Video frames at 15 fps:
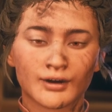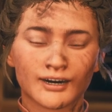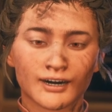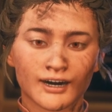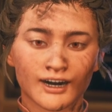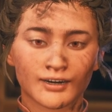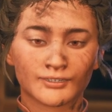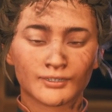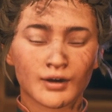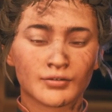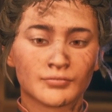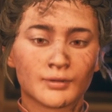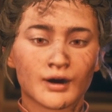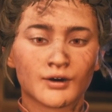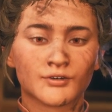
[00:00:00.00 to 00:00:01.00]
a weight that is
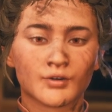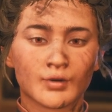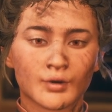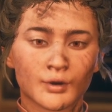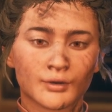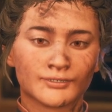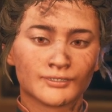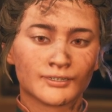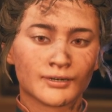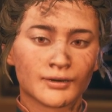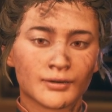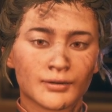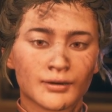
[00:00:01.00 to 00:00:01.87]
off my shoulders.